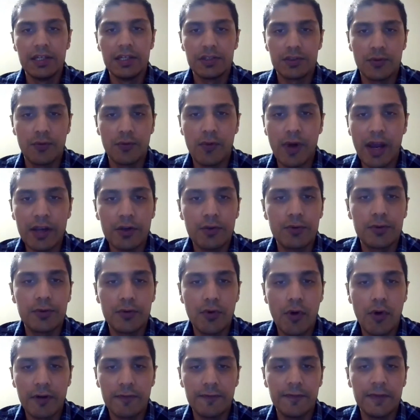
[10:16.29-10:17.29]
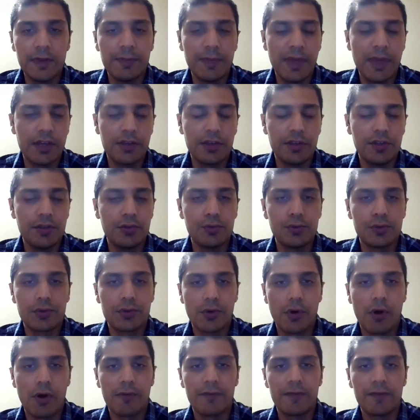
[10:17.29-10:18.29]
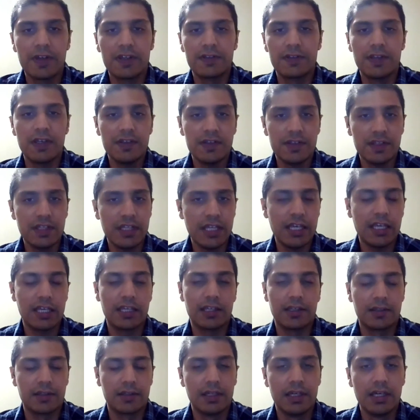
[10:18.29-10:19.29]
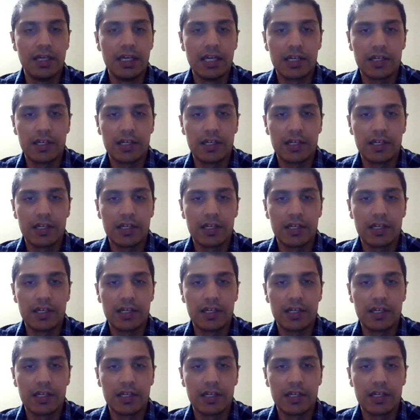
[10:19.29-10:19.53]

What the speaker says: So why could not we make use of existing